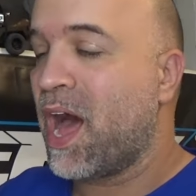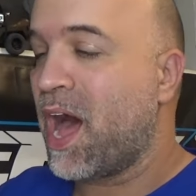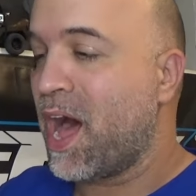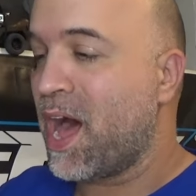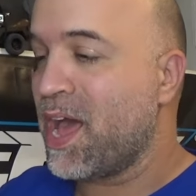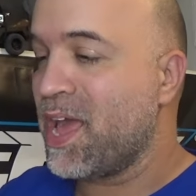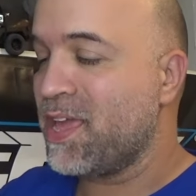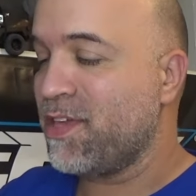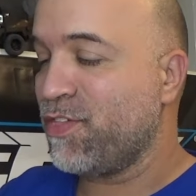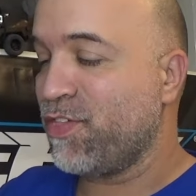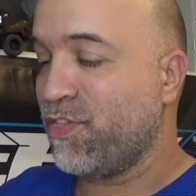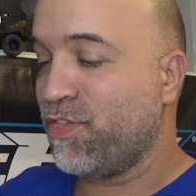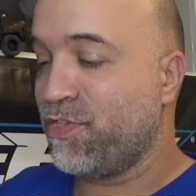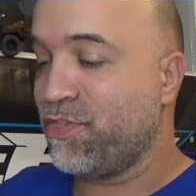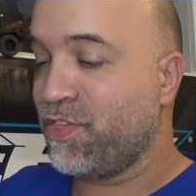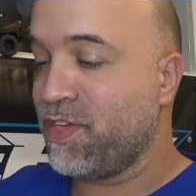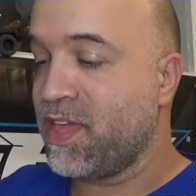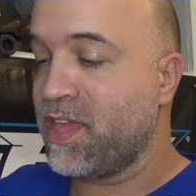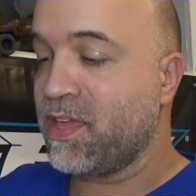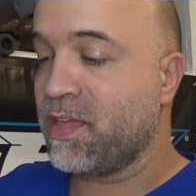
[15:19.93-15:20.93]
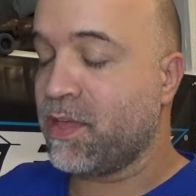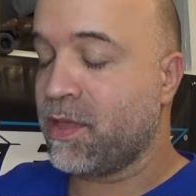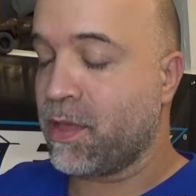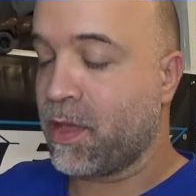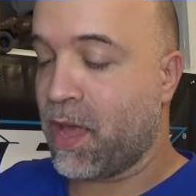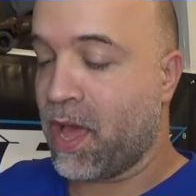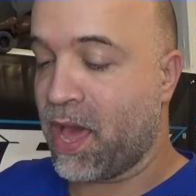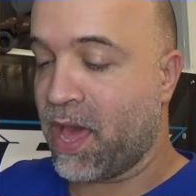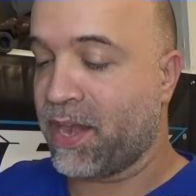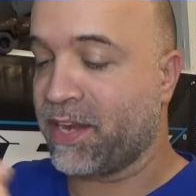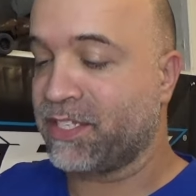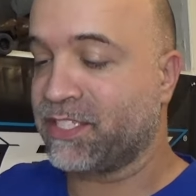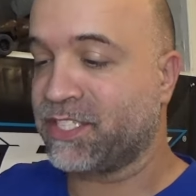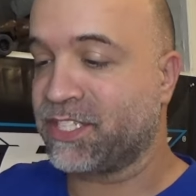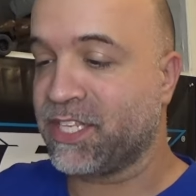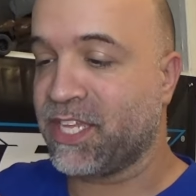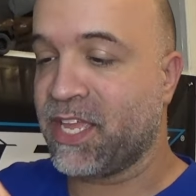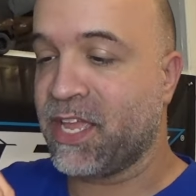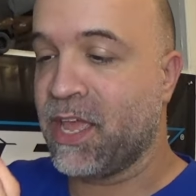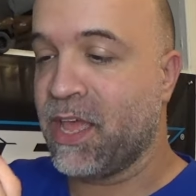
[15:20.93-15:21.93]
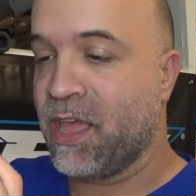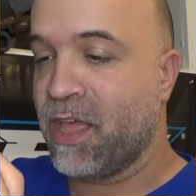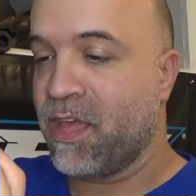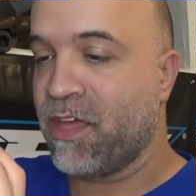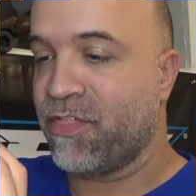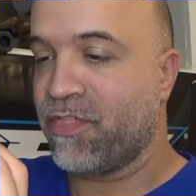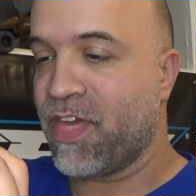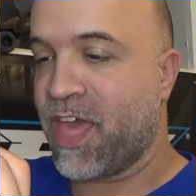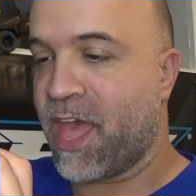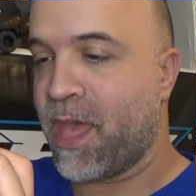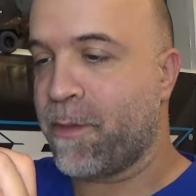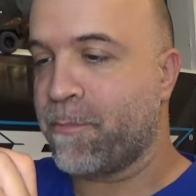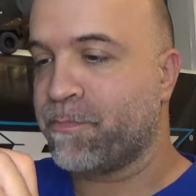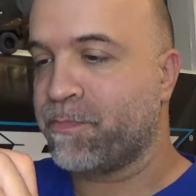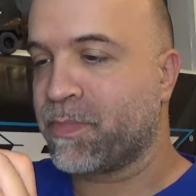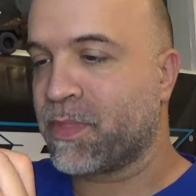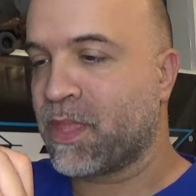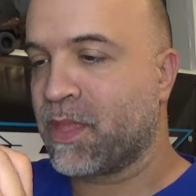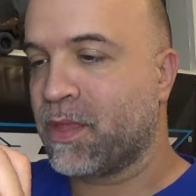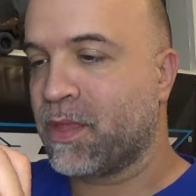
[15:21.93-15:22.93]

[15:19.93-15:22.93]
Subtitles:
I think, honestly, that